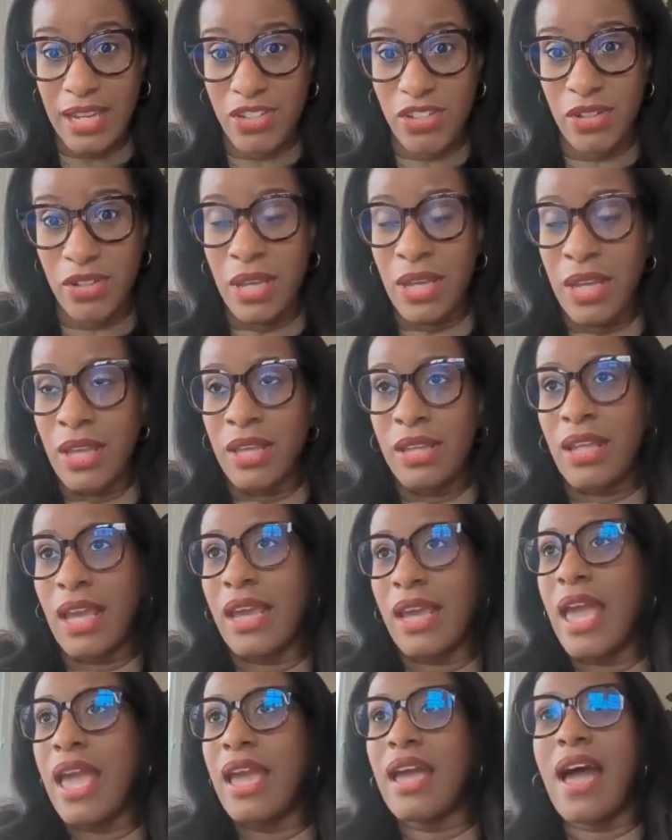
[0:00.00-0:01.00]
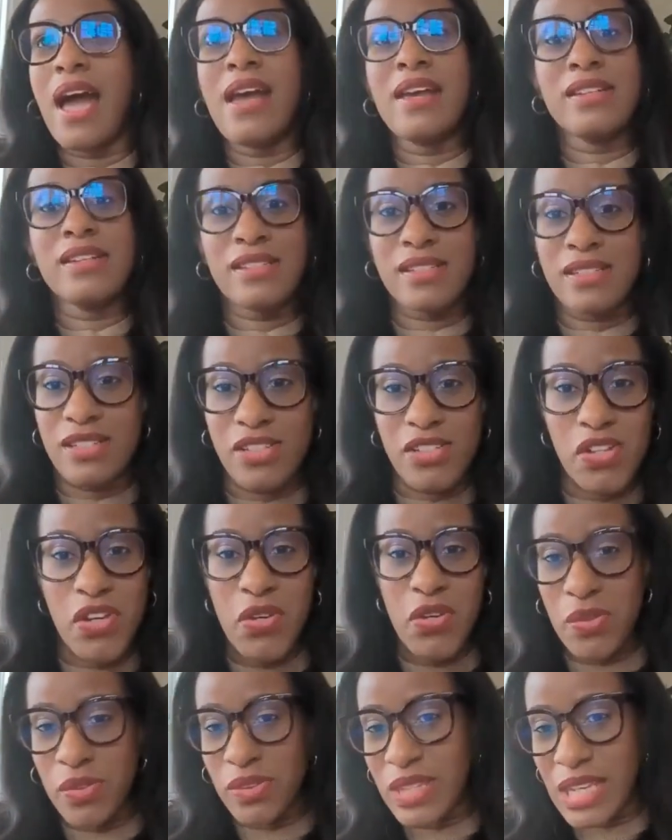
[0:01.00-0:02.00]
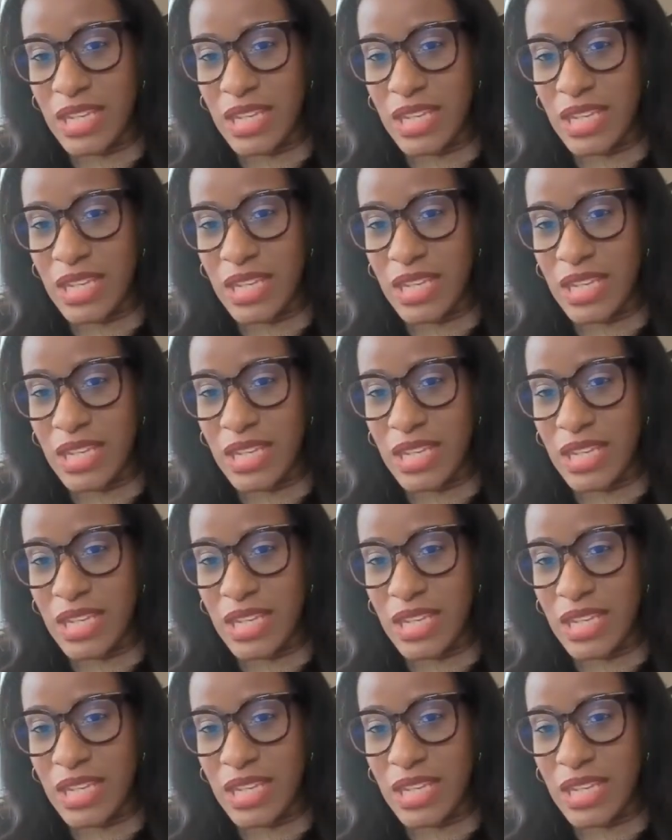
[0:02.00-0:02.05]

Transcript: and like AI is a new,